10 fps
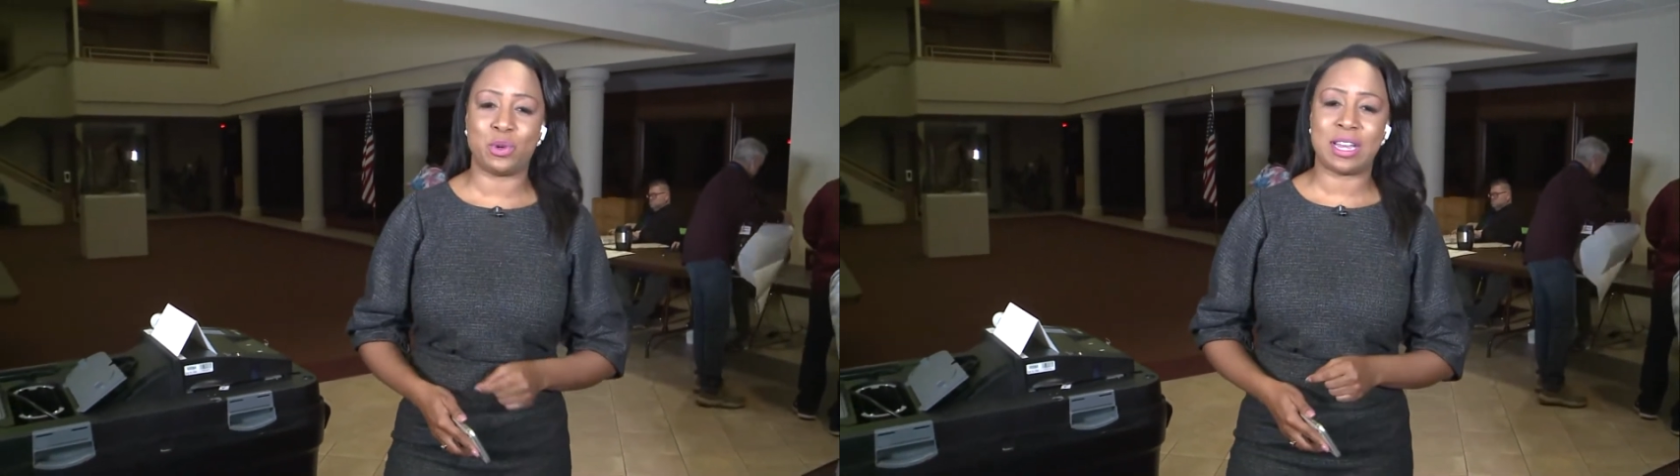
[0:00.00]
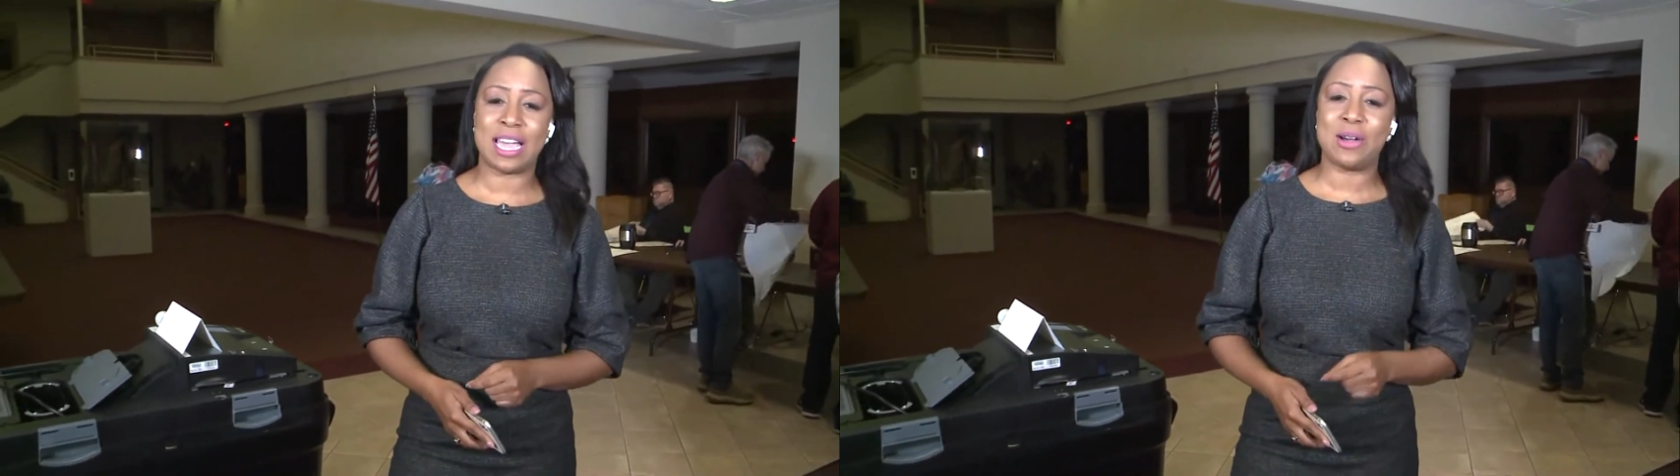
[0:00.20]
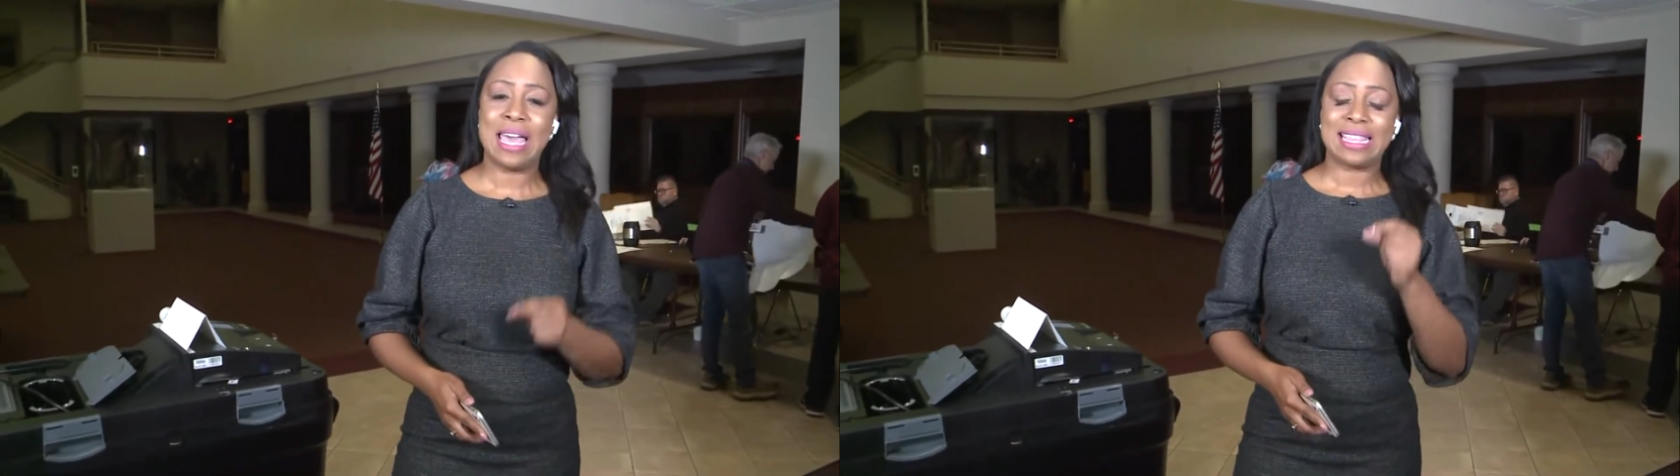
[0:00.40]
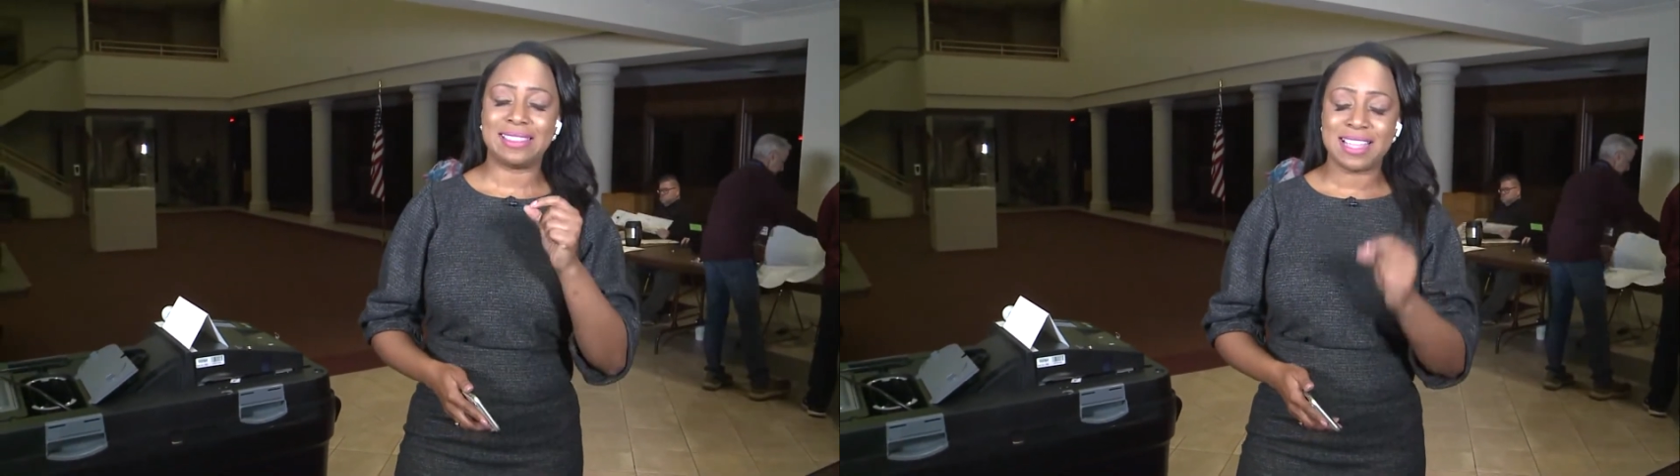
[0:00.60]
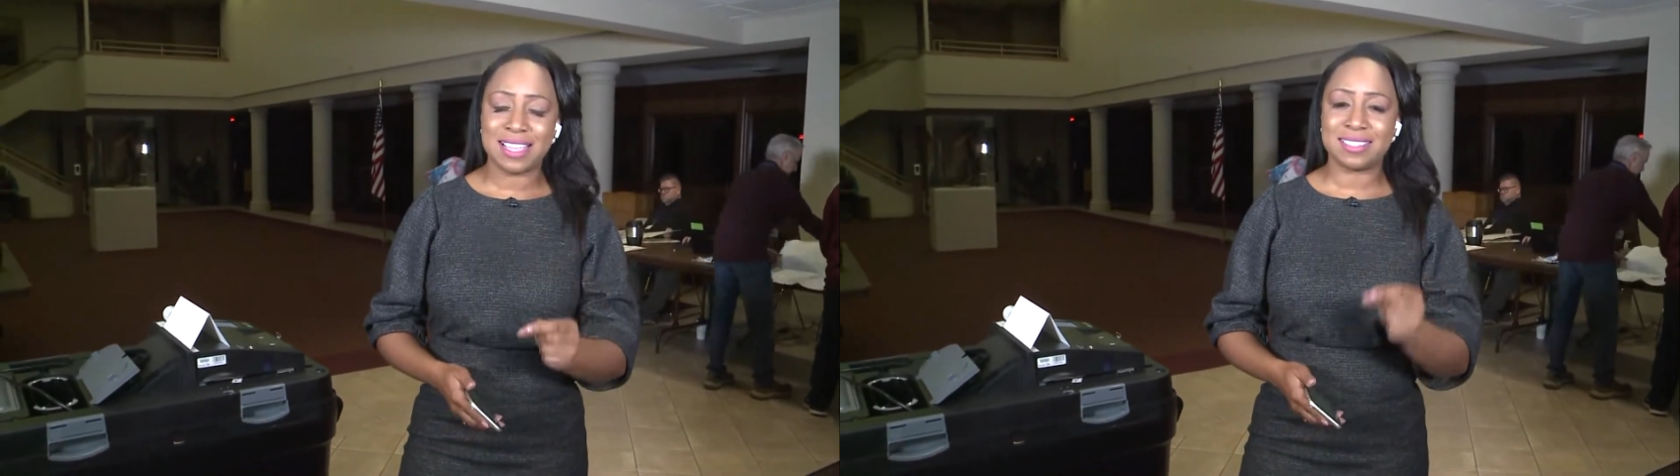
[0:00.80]
we're now
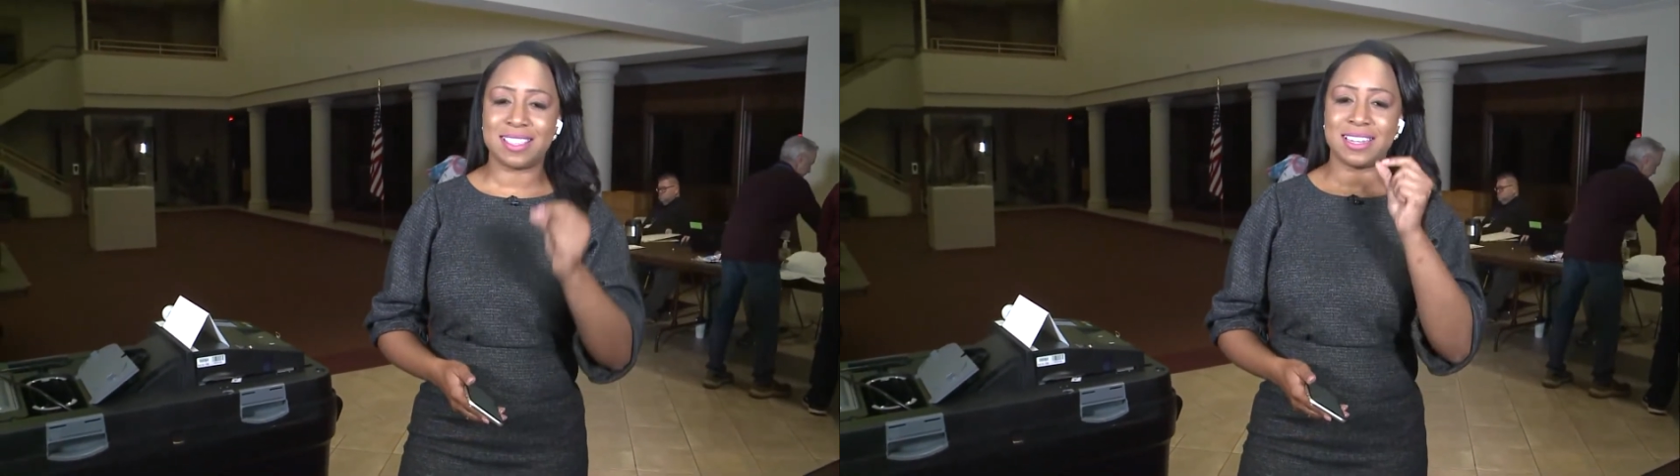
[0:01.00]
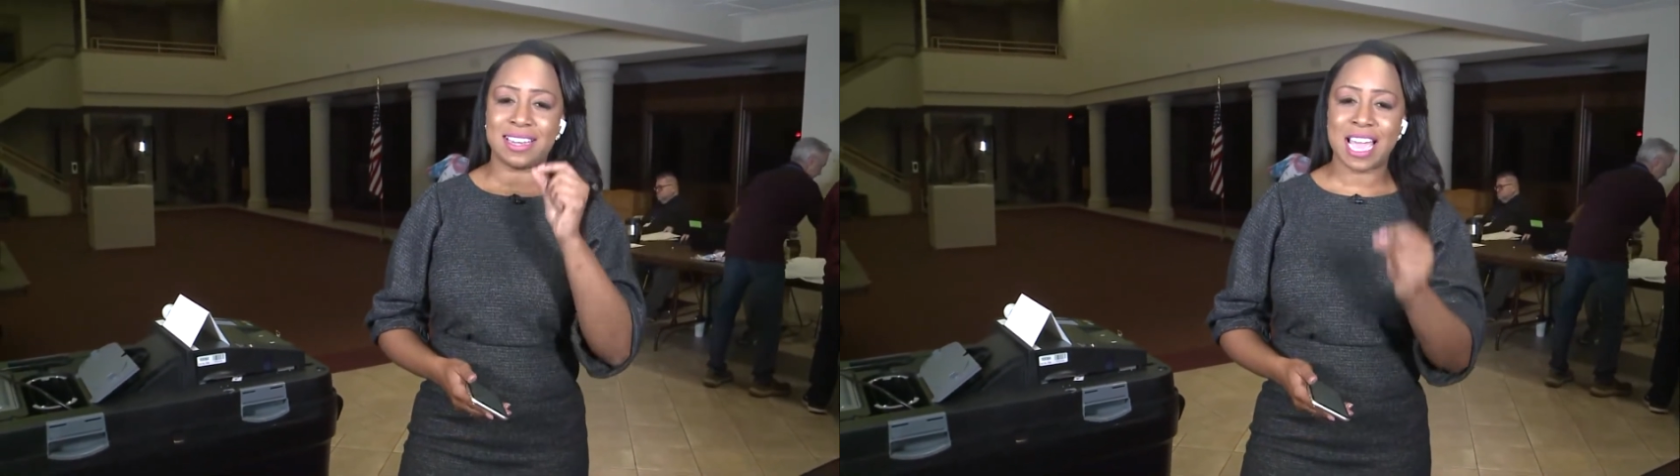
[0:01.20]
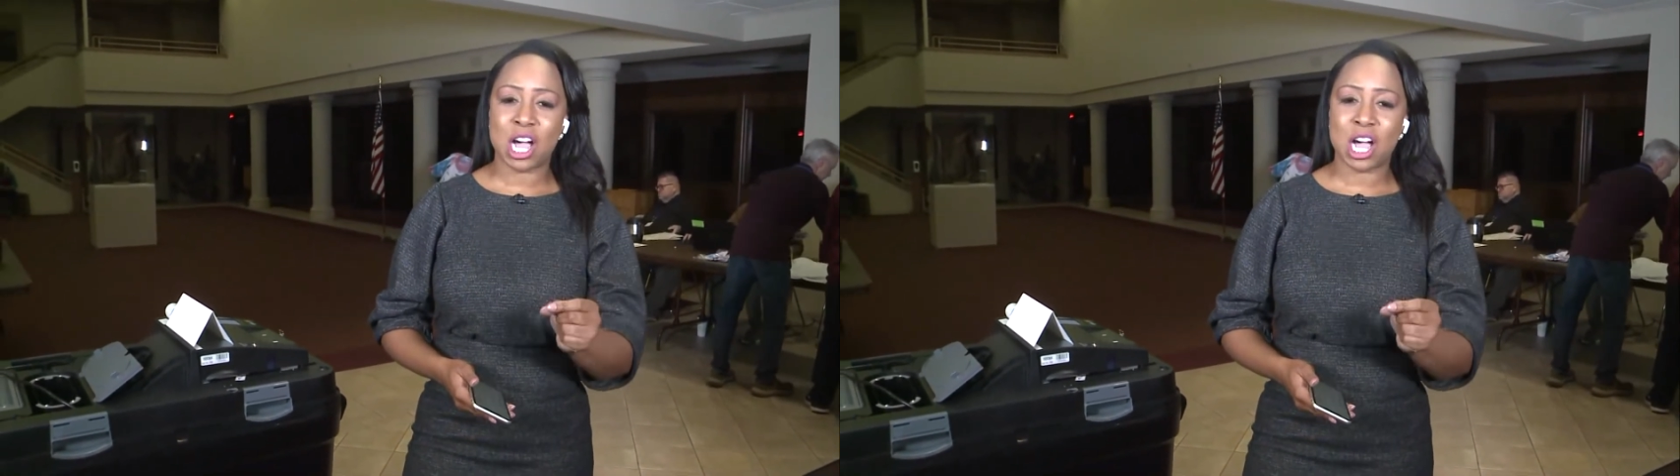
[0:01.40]
less than an